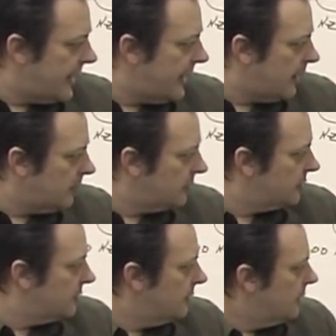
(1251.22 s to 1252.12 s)

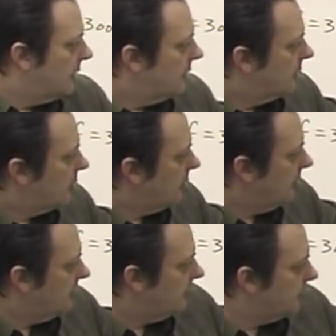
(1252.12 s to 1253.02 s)
amps. The
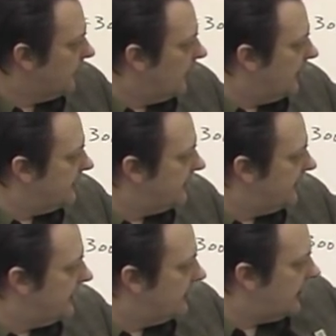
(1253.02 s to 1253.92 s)
current that's flowing to
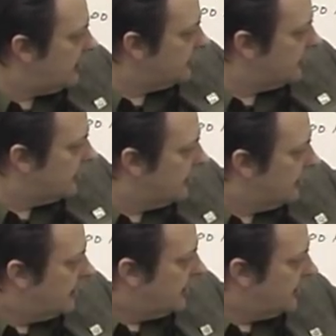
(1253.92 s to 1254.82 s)
the inductor
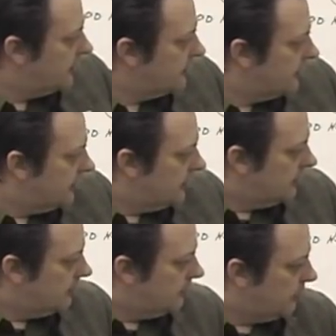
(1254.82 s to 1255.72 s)
is
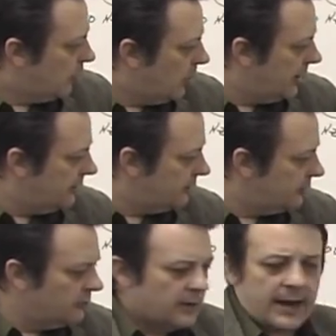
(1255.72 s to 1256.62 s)

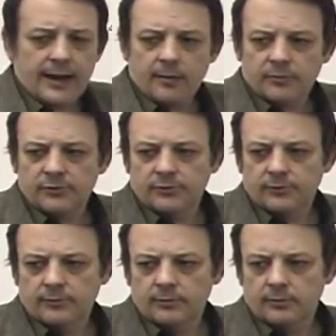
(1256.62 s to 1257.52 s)
0.2 amps.
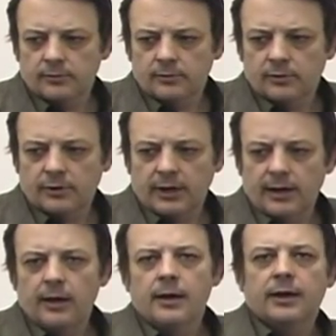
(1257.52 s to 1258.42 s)
Okay?
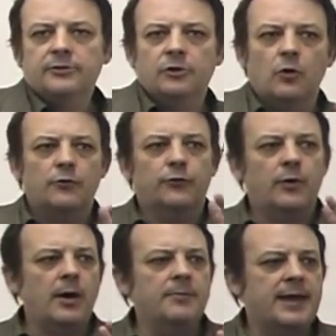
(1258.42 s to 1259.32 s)
And so
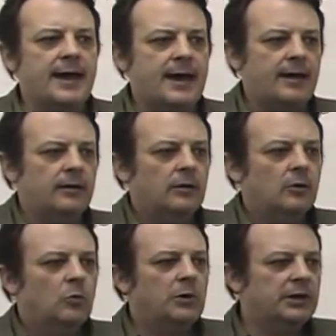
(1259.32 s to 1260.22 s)
from that,
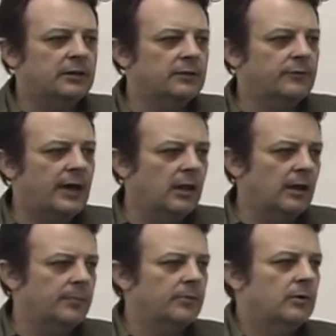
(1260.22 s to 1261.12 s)
we can
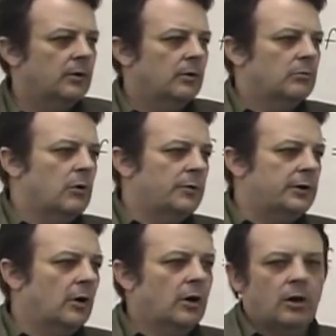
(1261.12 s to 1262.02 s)
develop what we
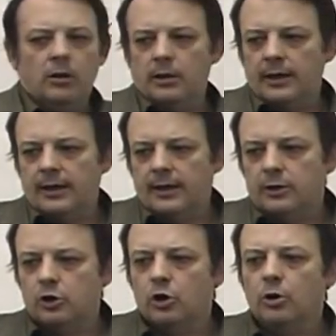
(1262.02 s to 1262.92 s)
call a
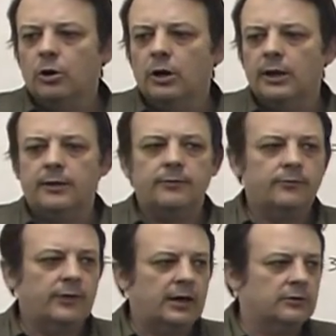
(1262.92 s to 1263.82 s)
current
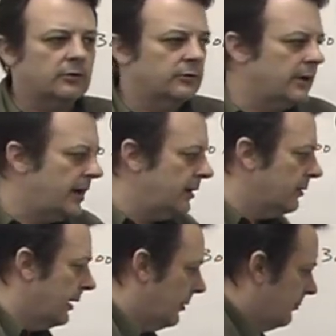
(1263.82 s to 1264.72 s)
vector diagram.